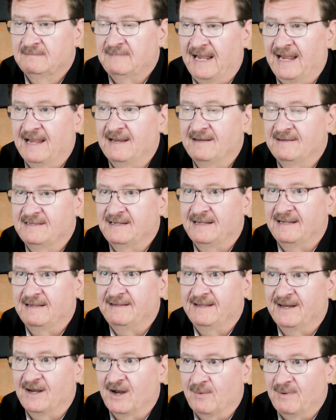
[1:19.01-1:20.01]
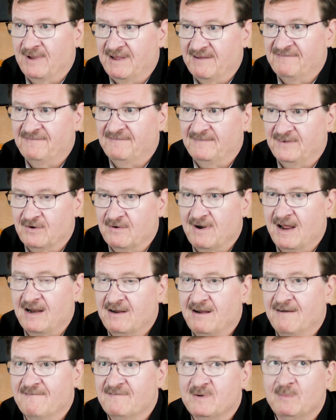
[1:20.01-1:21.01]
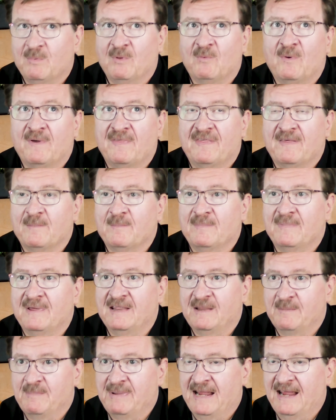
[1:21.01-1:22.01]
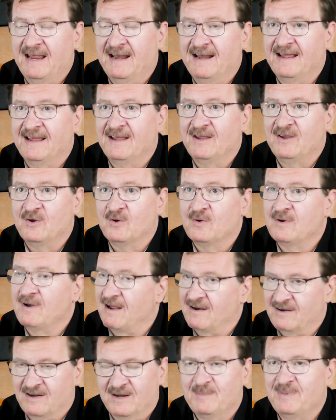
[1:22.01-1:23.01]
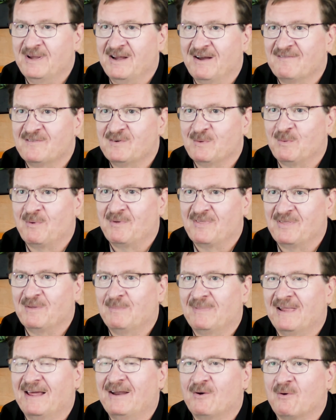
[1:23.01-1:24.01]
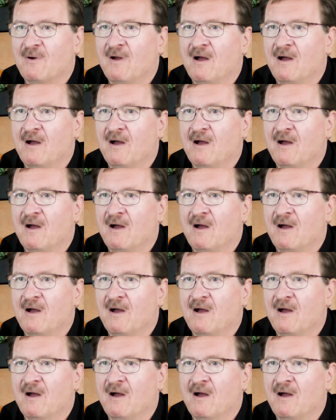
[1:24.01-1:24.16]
And if you're not comfortable with them in the beginning, you're not going to be comfortable with them later